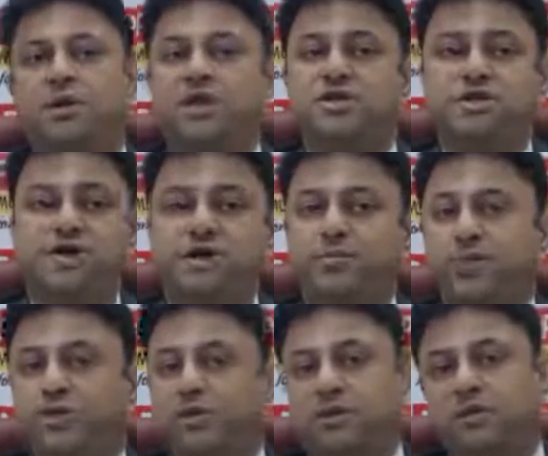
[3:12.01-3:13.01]
and
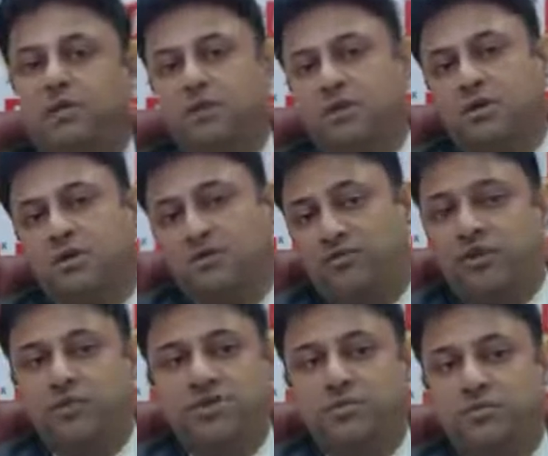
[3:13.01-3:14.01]
GDP
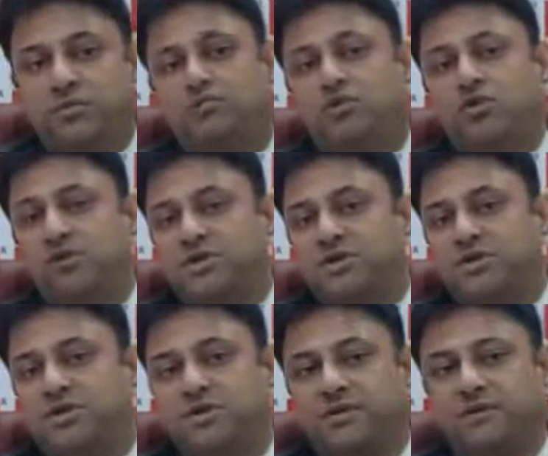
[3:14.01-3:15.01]
inflation
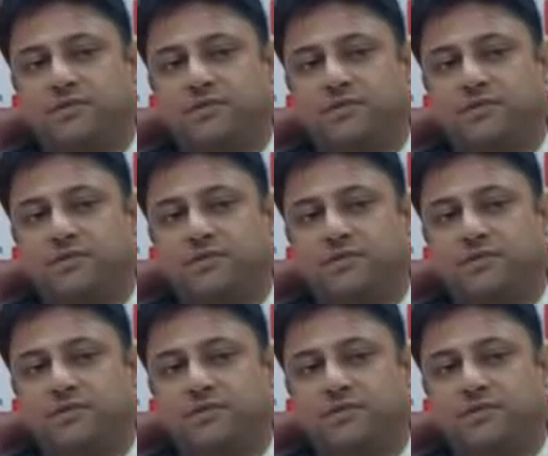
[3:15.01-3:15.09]
movements.